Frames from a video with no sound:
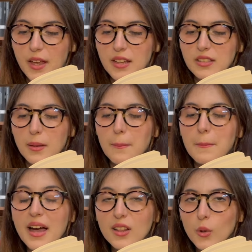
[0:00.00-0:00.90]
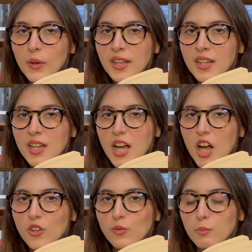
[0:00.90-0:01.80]
The bellowing
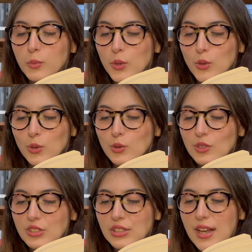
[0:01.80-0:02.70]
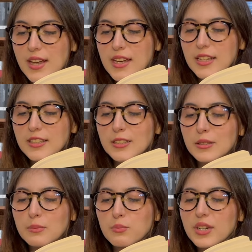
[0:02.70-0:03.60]
of bulls.
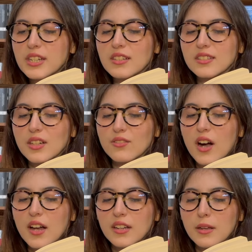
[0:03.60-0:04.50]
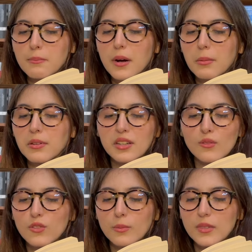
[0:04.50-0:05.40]
Springs of honey bubbling
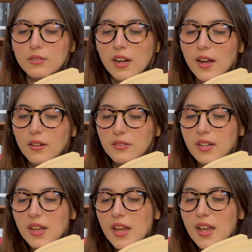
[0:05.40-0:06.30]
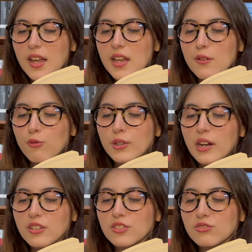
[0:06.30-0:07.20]
from the ground. If we
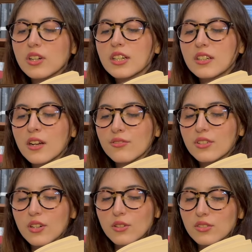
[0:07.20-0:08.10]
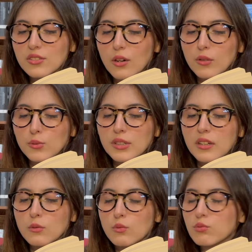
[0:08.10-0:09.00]
are strong enough in our souls, we
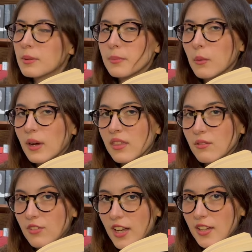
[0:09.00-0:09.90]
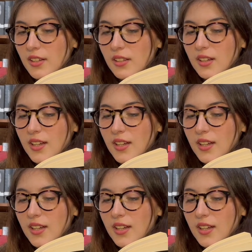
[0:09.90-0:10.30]
can rip away the veil